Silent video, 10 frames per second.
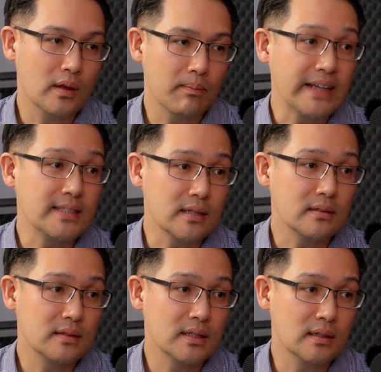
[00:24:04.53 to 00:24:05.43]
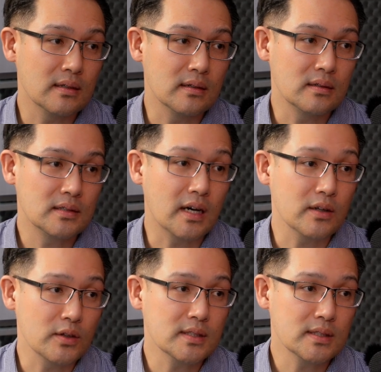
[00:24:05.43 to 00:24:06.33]
basic
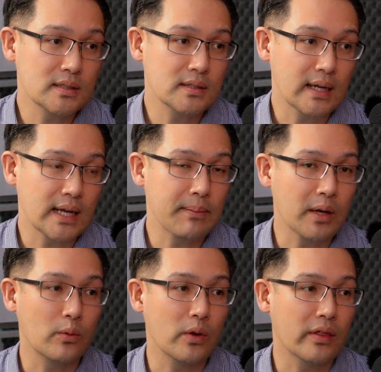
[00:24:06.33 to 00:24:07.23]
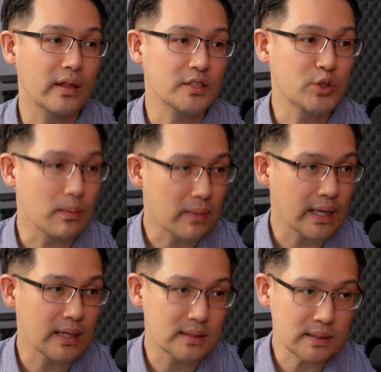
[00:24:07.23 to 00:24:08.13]
diagnosis and coming up with treatment
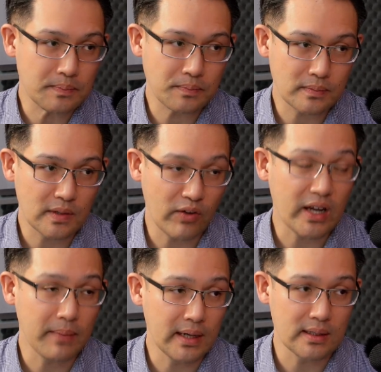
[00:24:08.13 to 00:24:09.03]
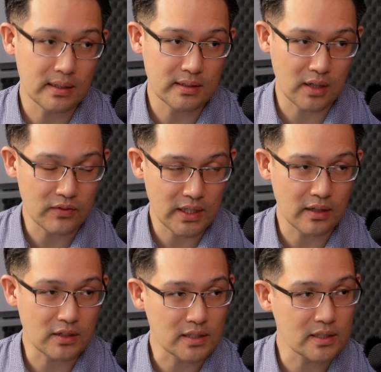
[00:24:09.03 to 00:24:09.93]
plans recommended. So obviously the
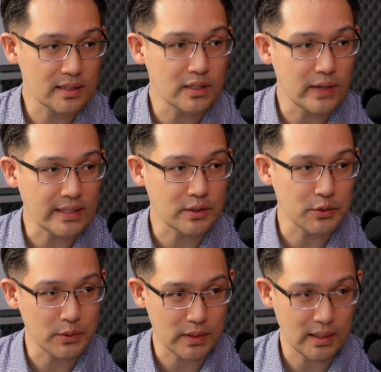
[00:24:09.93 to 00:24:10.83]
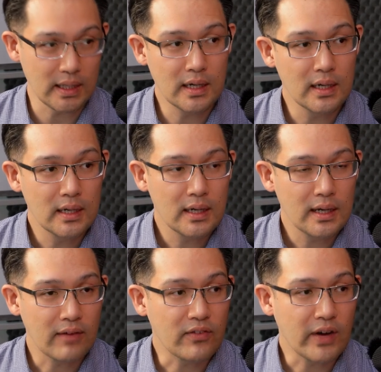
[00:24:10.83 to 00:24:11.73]
doctor still has to
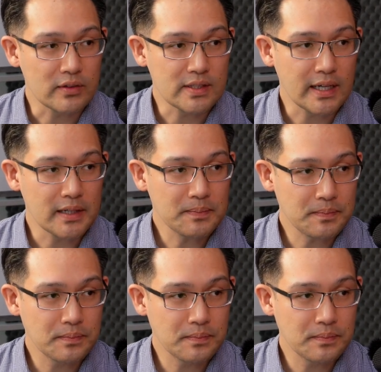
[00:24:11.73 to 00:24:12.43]
have the final say.